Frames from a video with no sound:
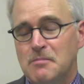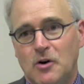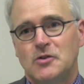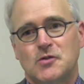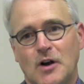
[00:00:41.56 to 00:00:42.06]

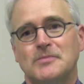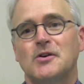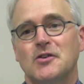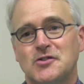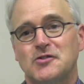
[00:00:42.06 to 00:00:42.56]
pulse crops
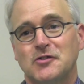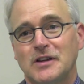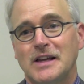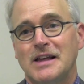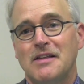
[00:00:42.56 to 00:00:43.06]
are
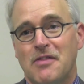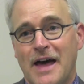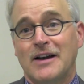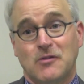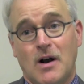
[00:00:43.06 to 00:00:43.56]
certainly
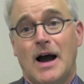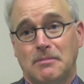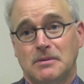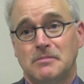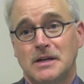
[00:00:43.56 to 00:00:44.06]
that
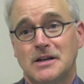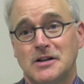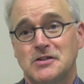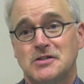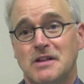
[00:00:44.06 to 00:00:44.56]
crop
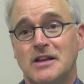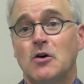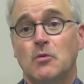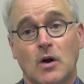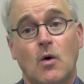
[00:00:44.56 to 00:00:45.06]
because they
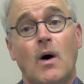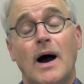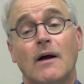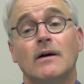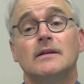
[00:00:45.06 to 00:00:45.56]
don't
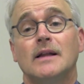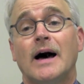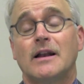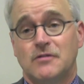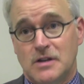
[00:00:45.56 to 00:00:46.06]
require a
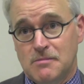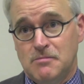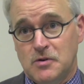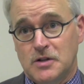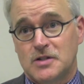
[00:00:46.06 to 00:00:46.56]
lot of
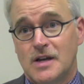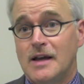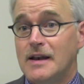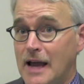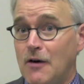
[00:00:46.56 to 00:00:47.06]
inputs.
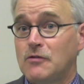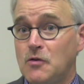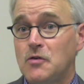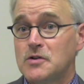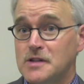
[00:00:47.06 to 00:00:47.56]
Now, of
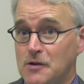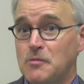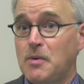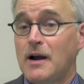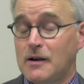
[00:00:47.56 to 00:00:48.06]
course, they
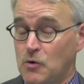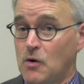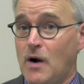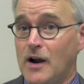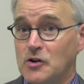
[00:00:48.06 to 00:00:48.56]

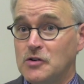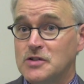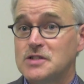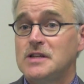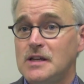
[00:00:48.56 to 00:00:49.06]
require
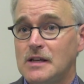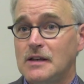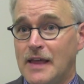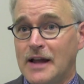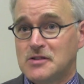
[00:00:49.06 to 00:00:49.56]
good
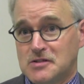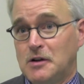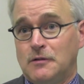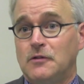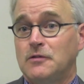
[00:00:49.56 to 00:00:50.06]
seed. That's
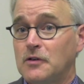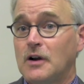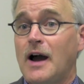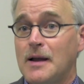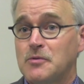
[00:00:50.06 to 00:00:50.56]
helpful
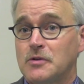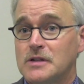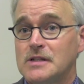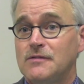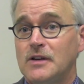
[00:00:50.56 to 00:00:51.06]
for high
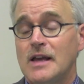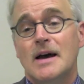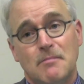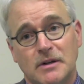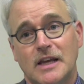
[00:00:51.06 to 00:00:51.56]
productivity,
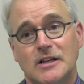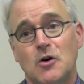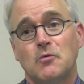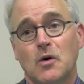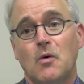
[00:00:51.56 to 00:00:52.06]
but they
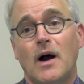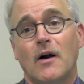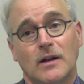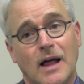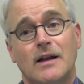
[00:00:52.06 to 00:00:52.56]
don't
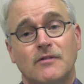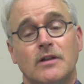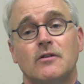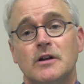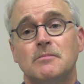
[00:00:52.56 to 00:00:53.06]
require a lot of
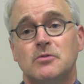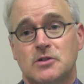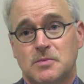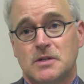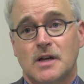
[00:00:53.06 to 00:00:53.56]
other
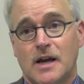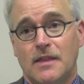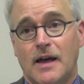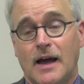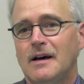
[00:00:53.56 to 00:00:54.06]
inputs
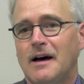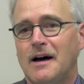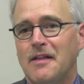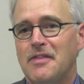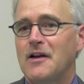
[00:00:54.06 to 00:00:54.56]
beside that.
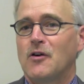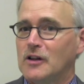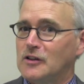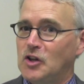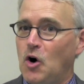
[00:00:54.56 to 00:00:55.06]
They are
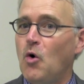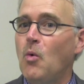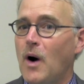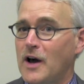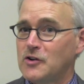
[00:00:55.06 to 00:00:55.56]
a low
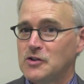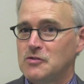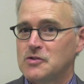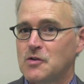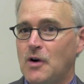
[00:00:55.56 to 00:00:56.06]
water
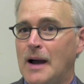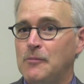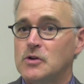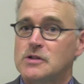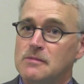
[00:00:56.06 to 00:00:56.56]
use
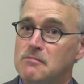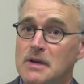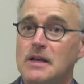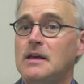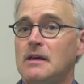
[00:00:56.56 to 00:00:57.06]
crop, which in
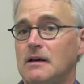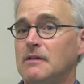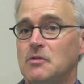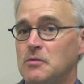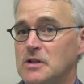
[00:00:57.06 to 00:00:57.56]
many
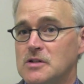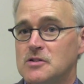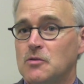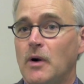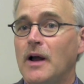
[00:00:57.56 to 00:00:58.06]
of the
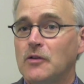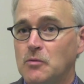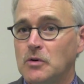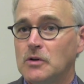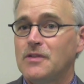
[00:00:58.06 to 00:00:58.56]
regions around the
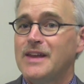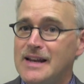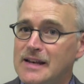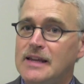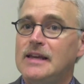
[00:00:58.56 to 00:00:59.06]
world,
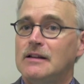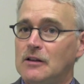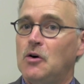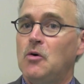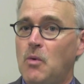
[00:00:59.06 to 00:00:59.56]
they need
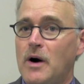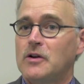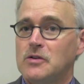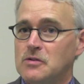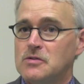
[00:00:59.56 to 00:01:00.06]
low
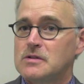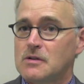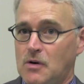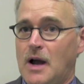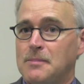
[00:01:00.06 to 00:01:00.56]
water use
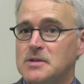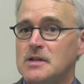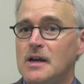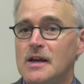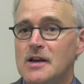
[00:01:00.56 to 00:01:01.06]
crops.
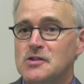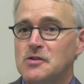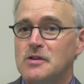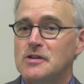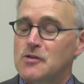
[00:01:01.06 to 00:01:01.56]

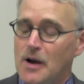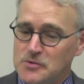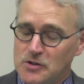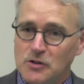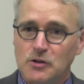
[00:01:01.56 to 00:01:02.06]
So these crops are